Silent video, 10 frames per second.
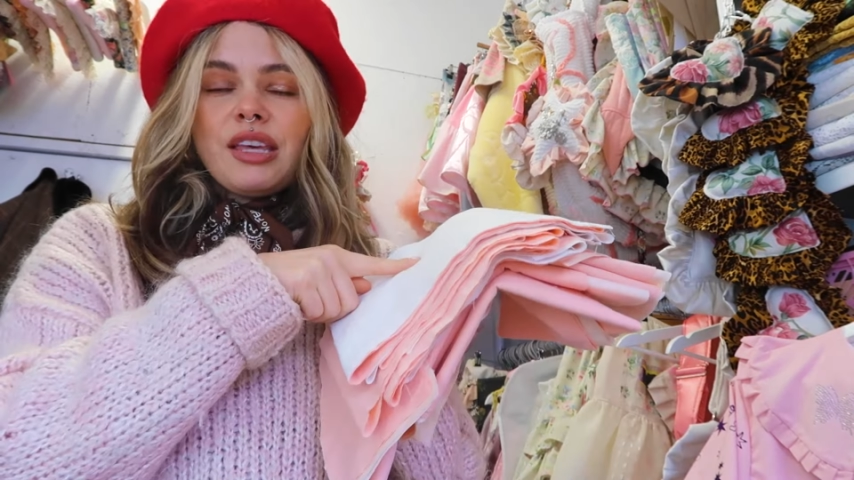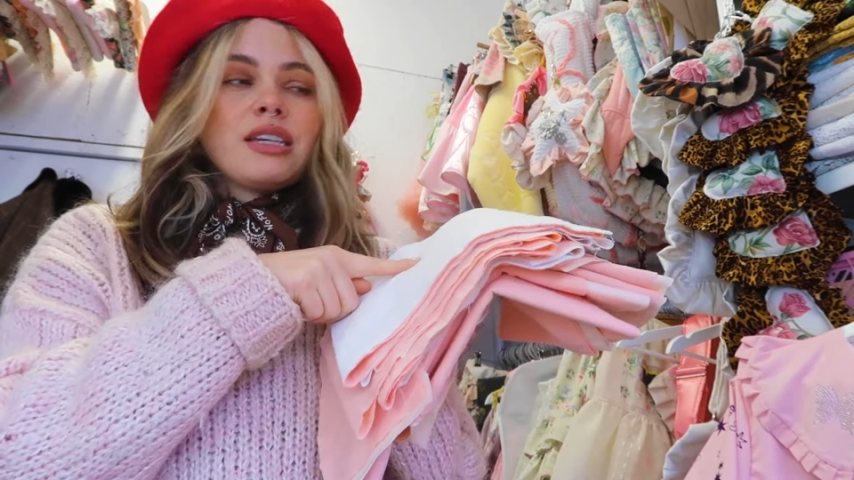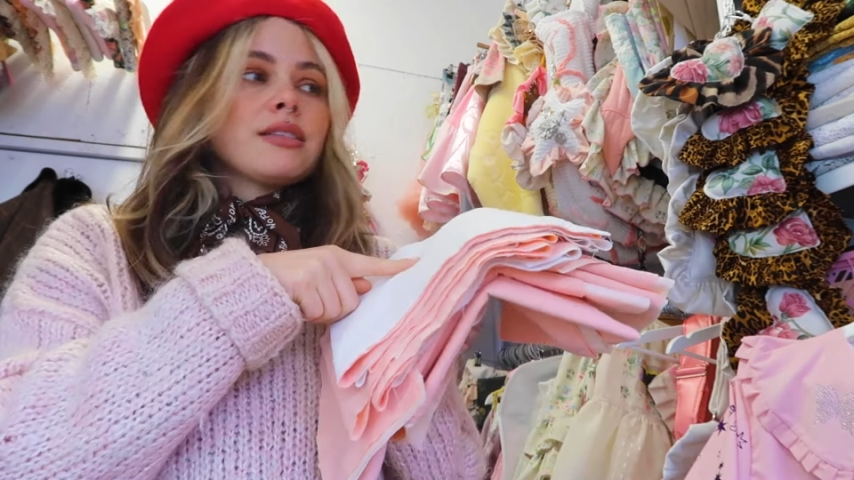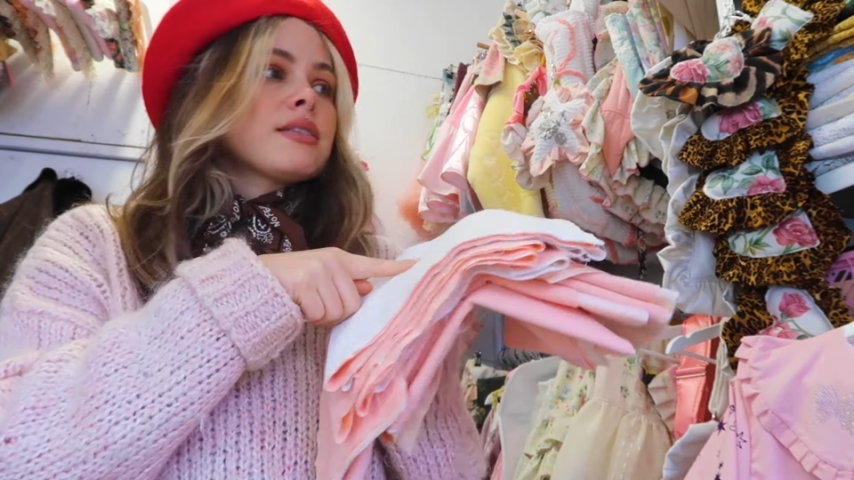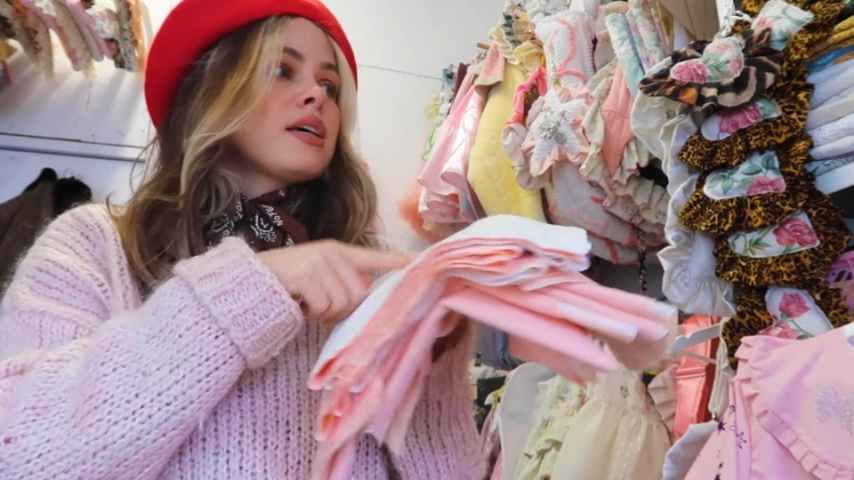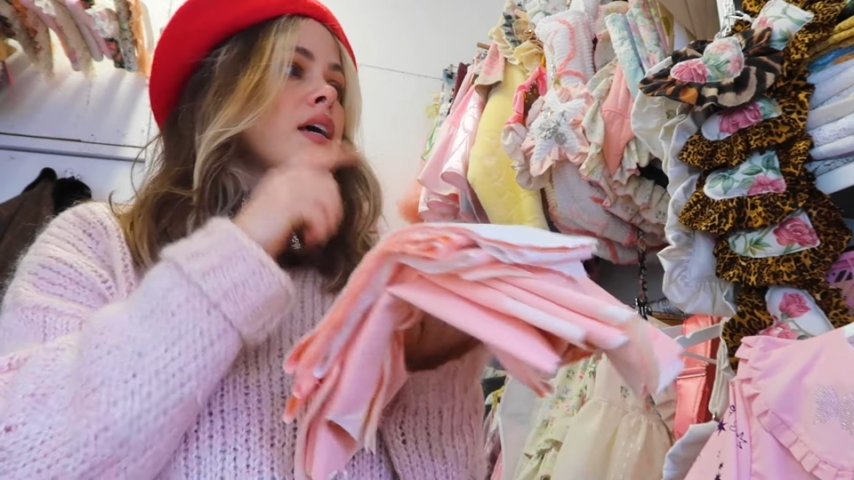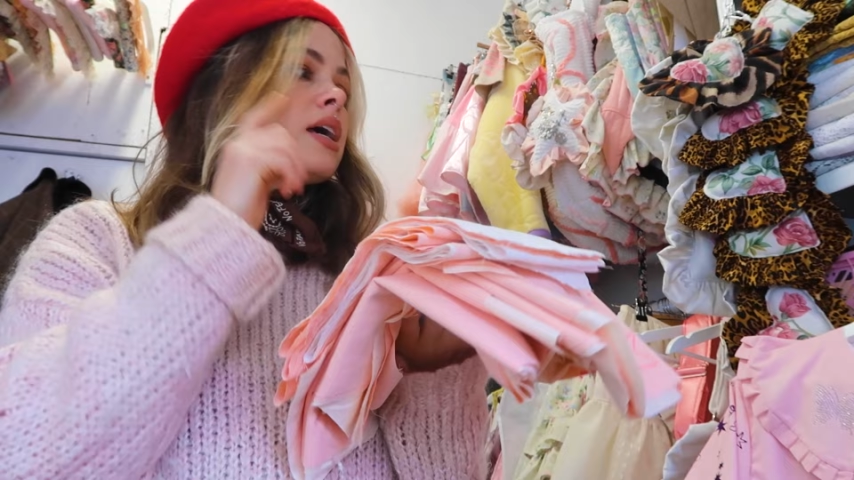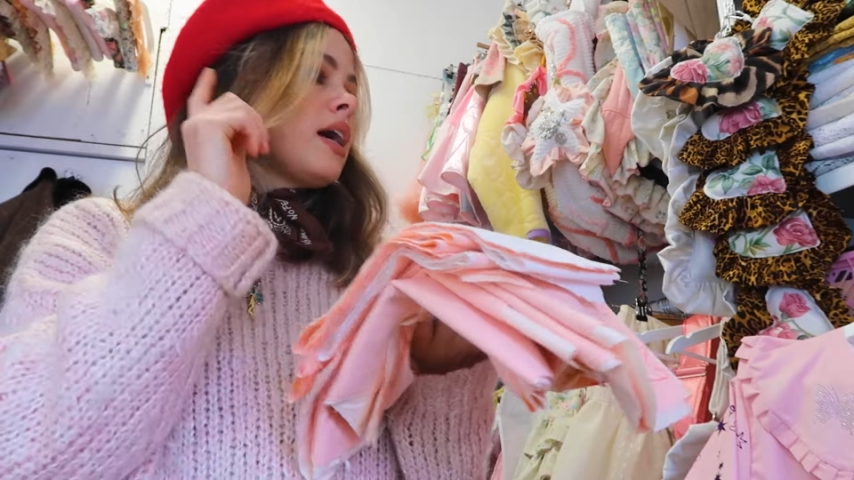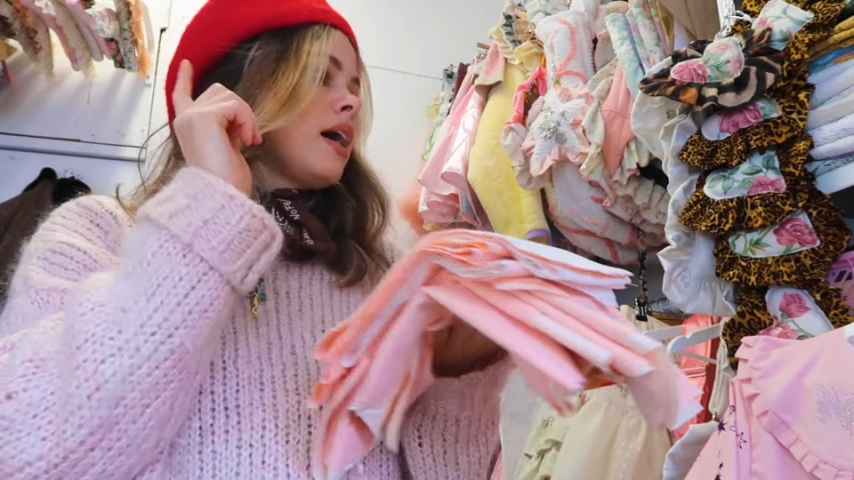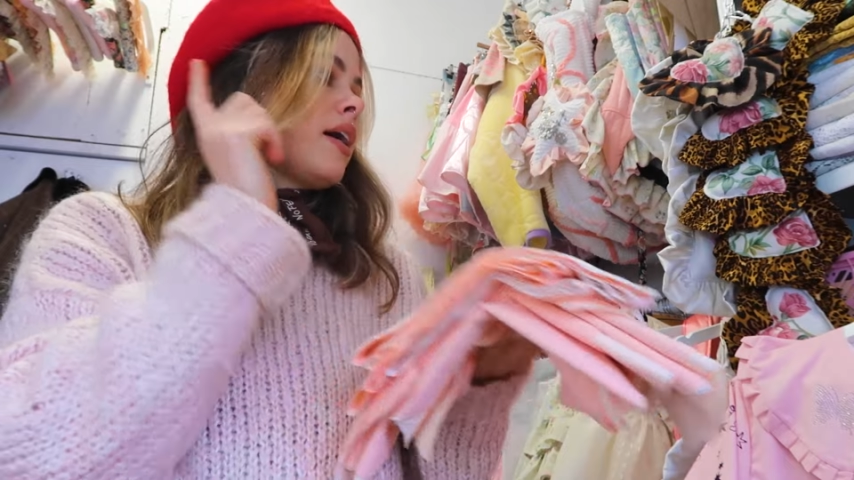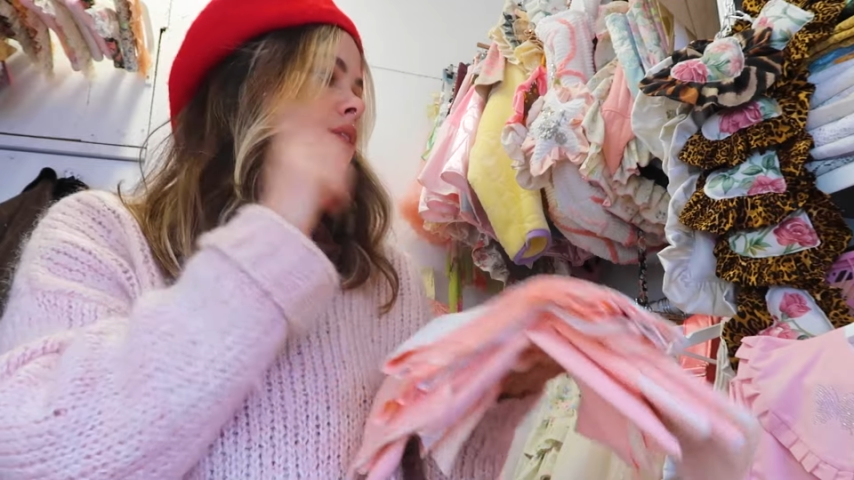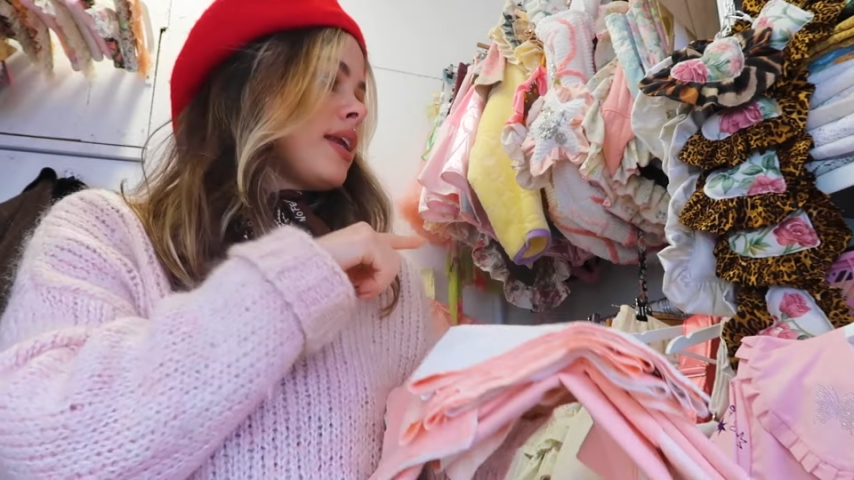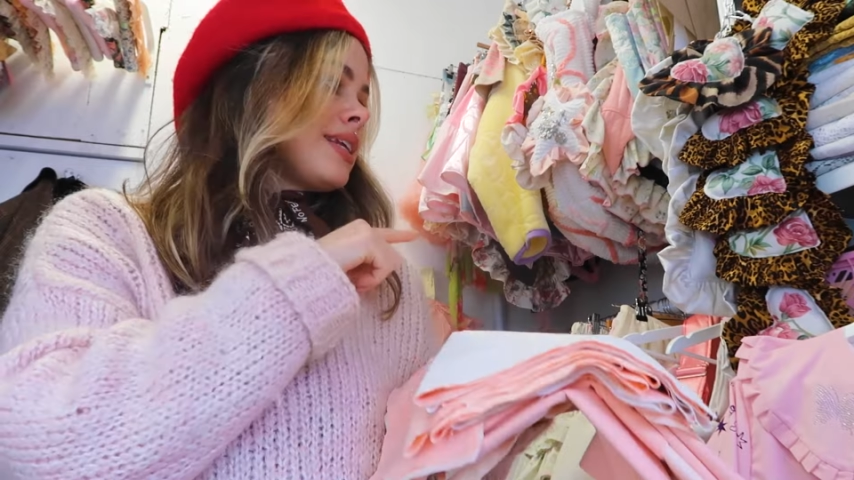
this and then